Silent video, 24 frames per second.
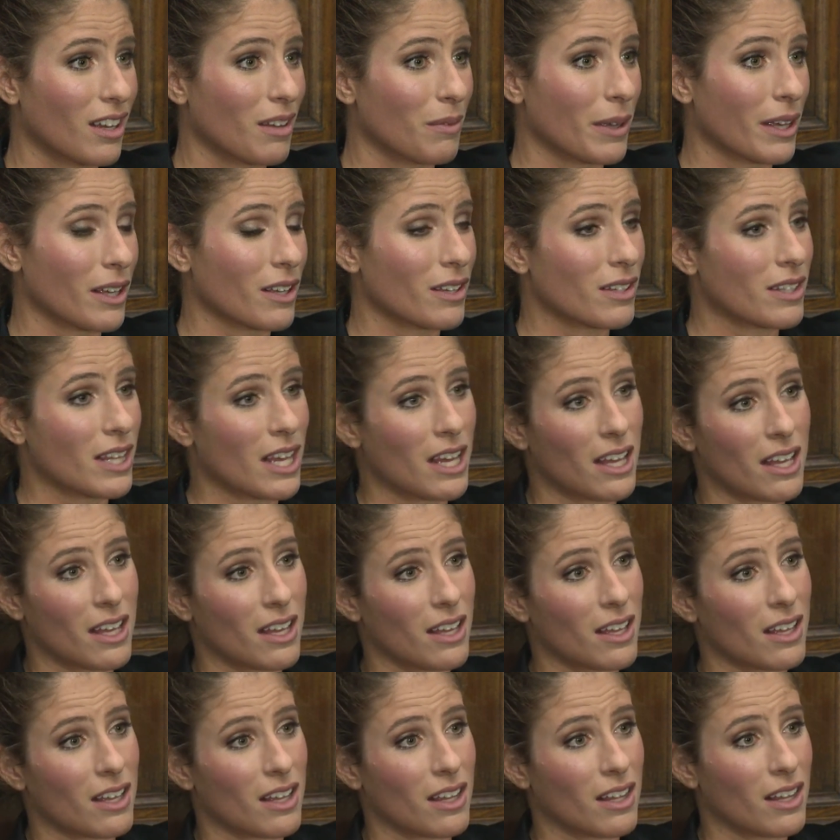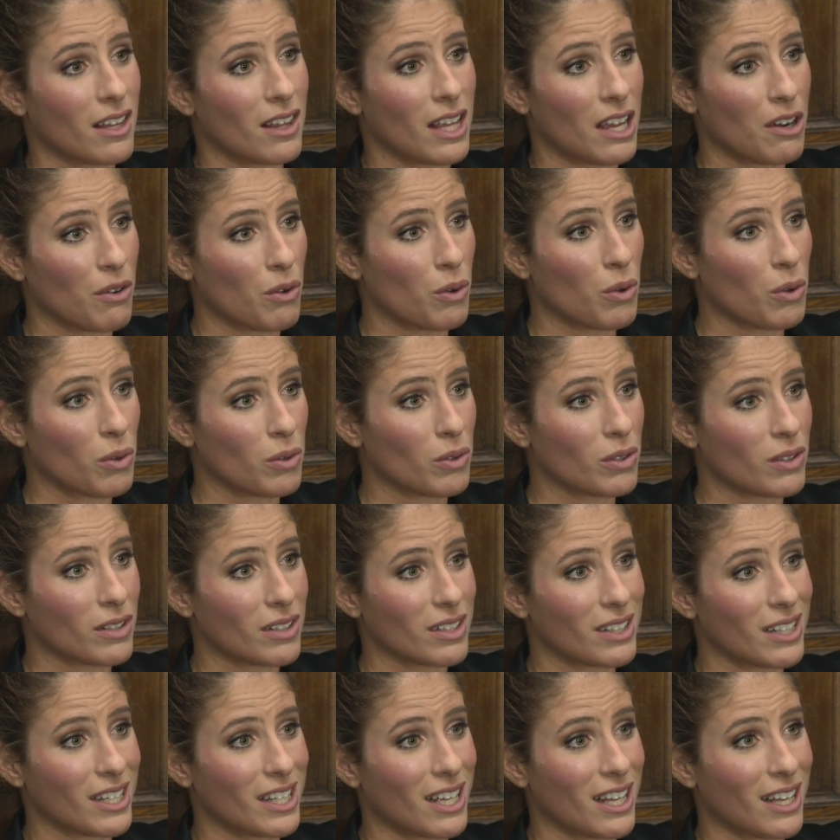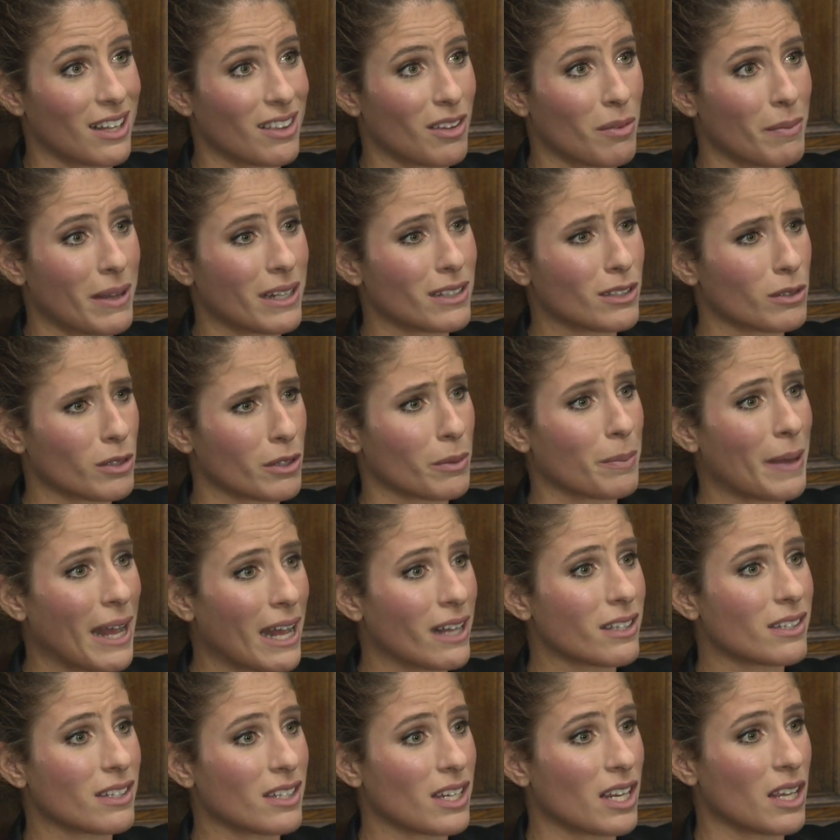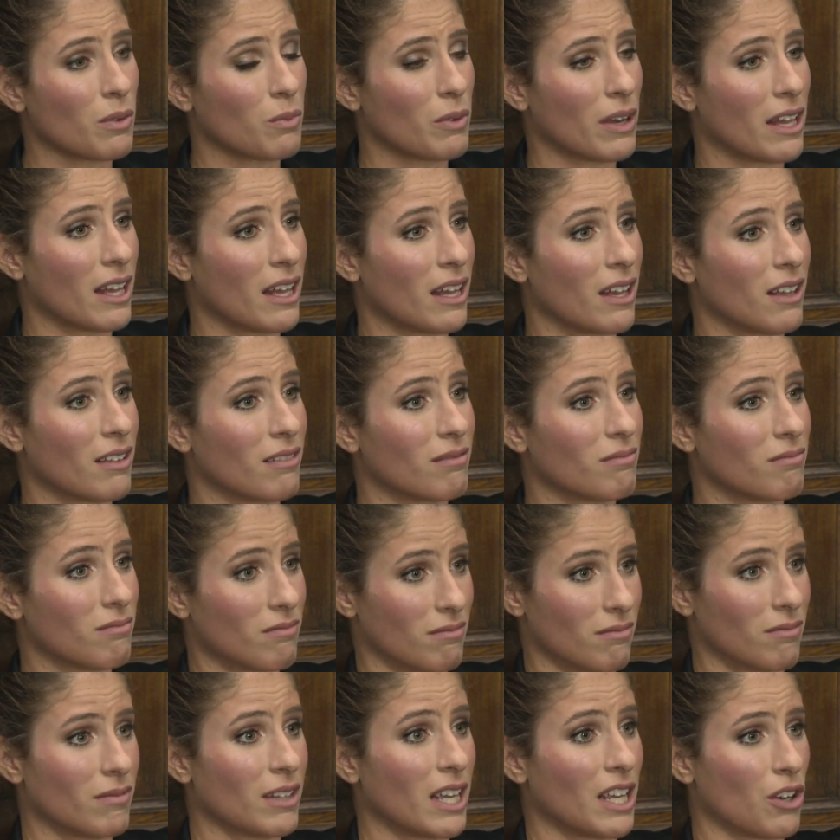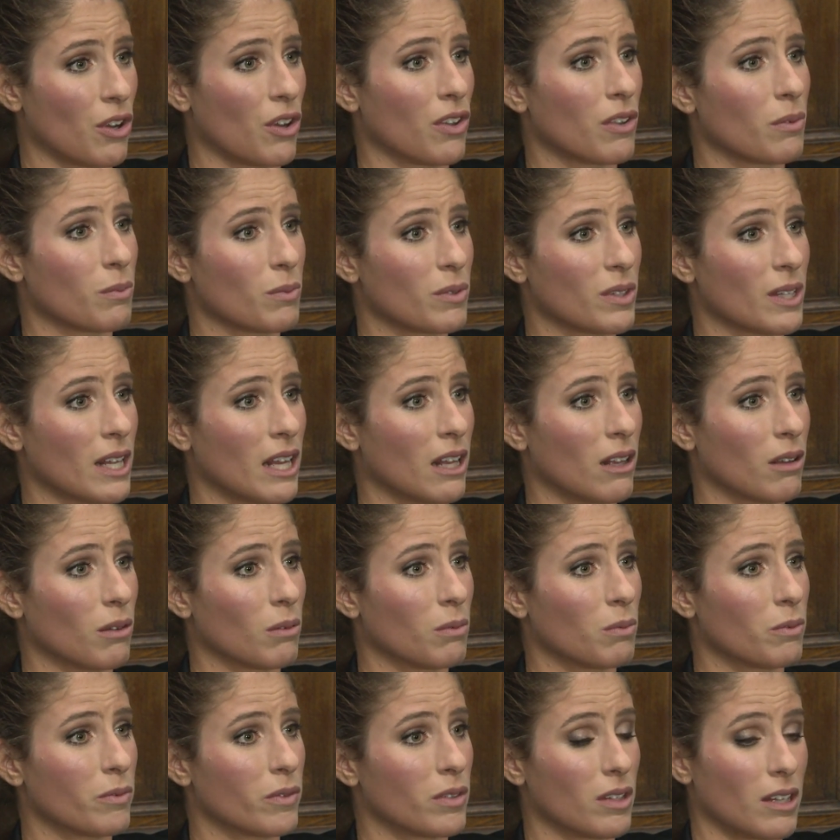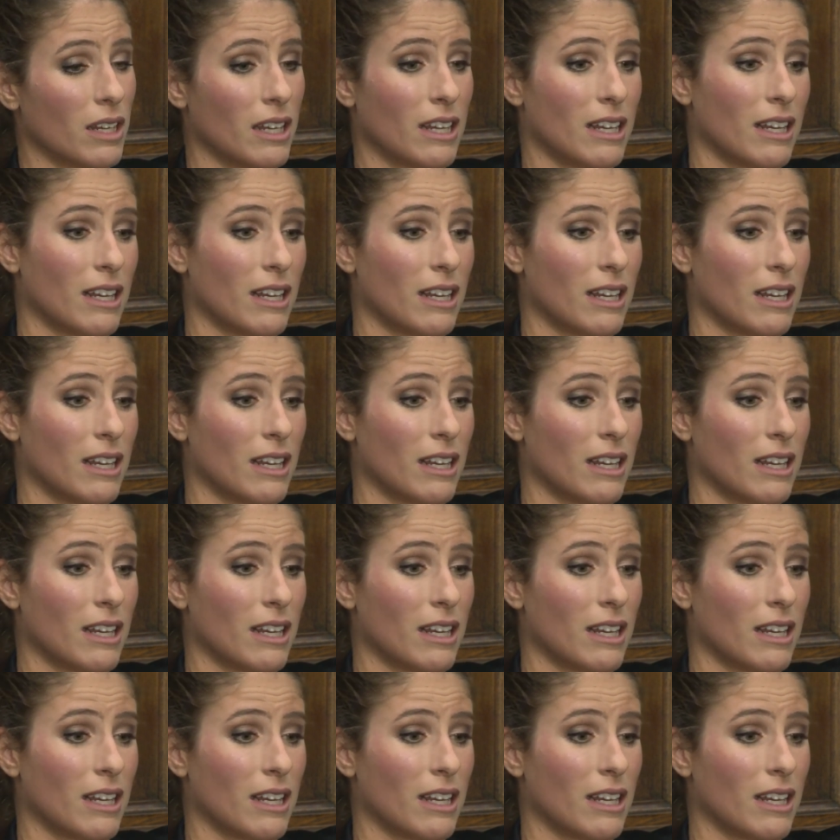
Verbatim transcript: because they're they're all at the mental capacity where they know themselves.